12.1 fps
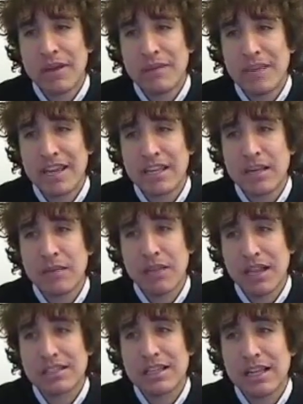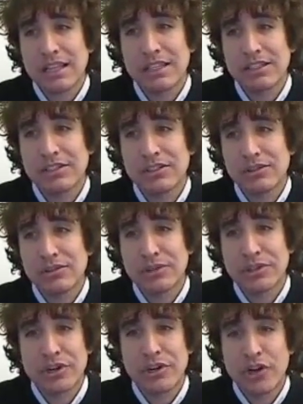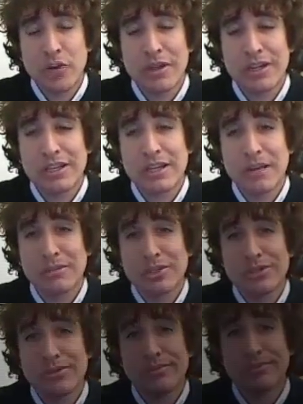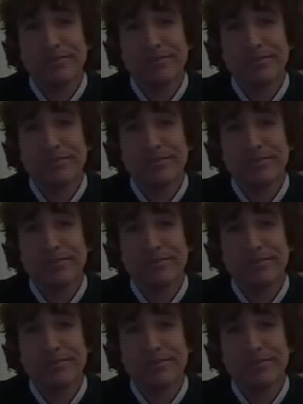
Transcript: and making them less likely to return home anytime soon.